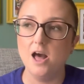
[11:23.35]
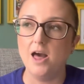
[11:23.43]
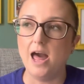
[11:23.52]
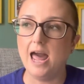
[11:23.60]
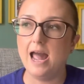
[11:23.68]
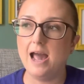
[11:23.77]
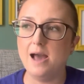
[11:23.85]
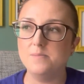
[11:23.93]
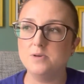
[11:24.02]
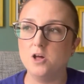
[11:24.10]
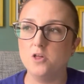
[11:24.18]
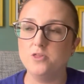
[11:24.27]

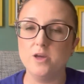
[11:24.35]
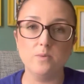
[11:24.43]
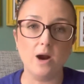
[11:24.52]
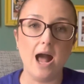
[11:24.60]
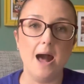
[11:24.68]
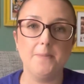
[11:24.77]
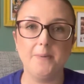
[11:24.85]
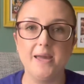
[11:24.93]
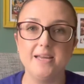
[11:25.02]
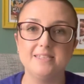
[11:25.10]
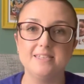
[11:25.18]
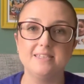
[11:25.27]
they were
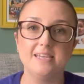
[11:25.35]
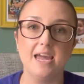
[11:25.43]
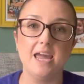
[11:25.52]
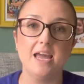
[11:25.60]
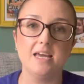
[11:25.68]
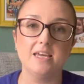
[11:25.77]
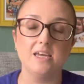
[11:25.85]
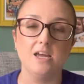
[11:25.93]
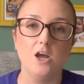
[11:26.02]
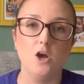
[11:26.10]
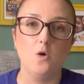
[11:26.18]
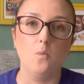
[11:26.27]
happy to take
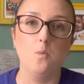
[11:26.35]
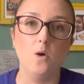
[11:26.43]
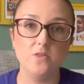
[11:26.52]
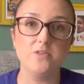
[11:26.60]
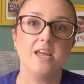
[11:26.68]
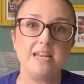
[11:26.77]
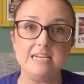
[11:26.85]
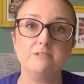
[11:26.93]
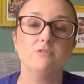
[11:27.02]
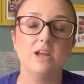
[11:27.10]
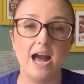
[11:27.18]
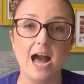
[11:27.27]
what they
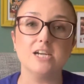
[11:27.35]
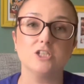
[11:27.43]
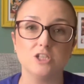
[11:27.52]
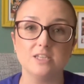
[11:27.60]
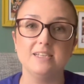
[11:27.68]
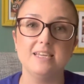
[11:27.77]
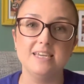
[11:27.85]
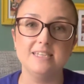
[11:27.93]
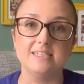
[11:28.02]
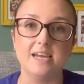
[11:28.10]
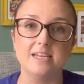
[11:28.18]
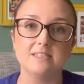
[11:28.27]
actually
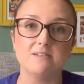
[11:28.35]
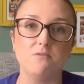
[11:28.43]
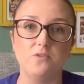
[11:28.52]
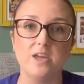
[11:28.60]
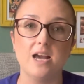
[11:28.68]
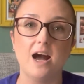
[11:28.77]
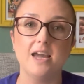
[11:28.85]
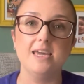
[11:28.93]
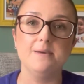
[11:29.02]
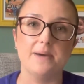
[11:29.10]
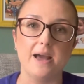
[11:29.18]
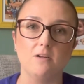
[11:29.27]
needed via
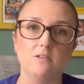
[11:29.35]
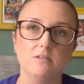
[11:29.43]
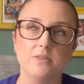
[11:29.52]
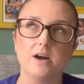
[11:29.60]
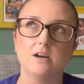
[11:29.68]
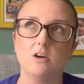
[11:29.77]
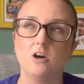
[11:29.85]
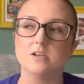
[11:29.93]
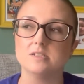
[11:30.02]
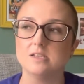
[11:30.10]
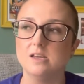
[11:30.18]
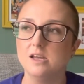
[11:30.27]
email, thank
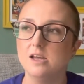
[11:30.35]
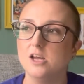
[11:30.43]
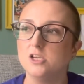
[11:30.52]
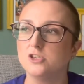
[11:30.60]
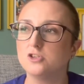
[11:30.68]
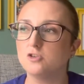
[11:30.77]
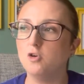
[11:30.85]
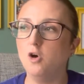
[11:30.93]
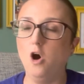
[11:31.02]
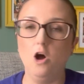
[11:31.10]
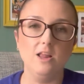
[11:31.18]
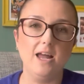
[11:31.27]
God.
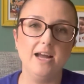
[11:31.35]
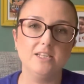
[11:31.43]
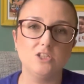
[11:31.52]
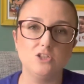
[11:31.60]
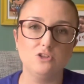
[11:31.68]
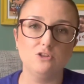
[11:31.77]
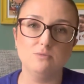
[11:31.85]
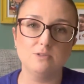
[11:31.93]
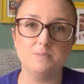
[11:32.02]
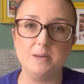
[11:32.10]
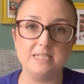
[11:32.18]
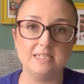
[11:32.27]
So all I had to do was
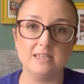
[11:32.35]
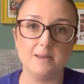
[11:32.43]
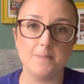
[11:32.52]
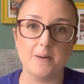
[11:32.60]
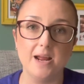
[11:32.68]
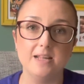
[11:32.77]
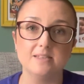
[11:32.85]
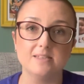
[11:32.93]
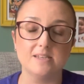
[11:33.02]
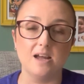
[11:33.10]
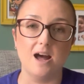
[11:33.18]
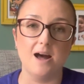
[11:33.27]
basically
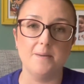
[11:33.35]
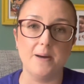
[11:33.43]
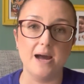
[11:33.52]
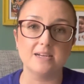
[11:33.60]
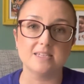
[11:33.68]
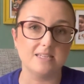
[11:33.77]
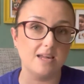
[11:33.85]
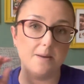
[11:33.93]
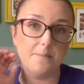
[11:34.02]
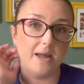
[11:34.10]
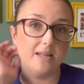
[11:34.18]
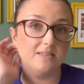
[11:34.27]
print a bank
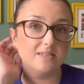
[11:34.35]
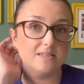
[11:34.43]
statement